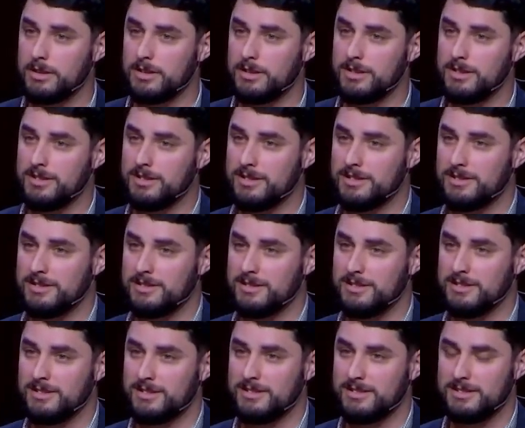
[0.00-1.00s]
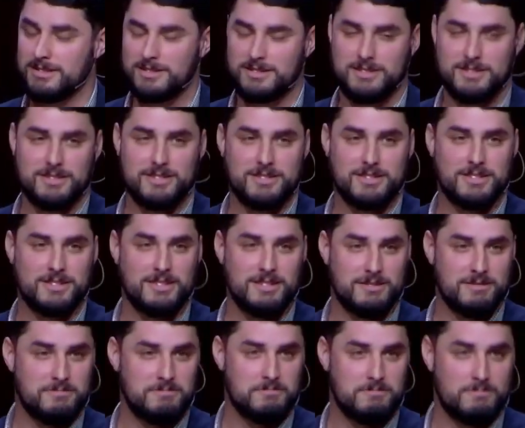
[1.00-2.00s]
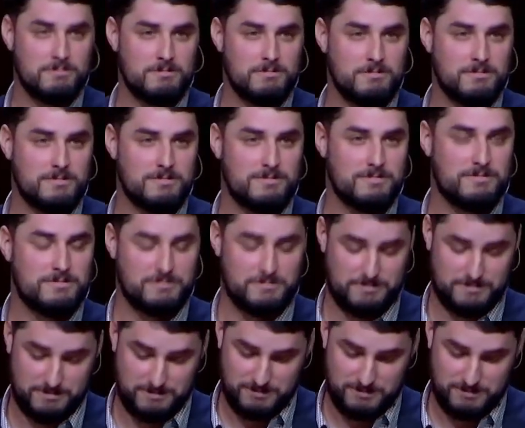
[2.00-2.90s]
No one is speaking in this clip.